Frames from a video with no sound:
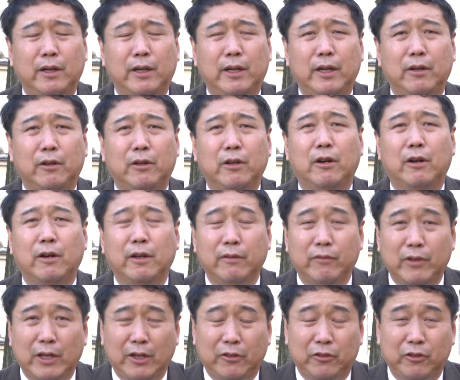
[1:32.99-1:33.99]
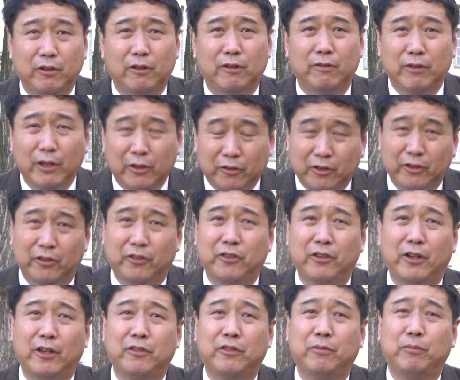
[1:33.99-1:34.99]
cardiovascular risk
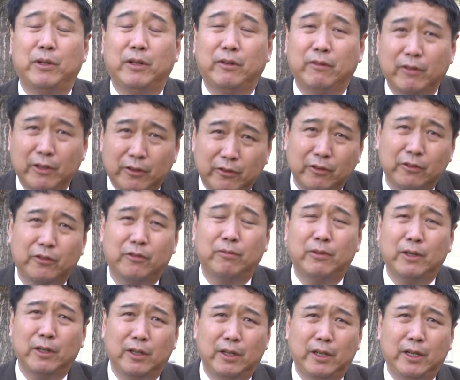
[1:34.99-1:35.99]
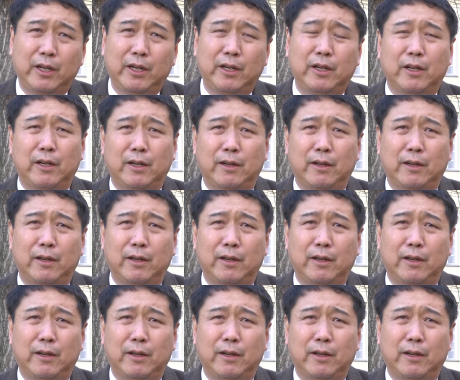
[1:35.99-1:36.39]
assessment, which is really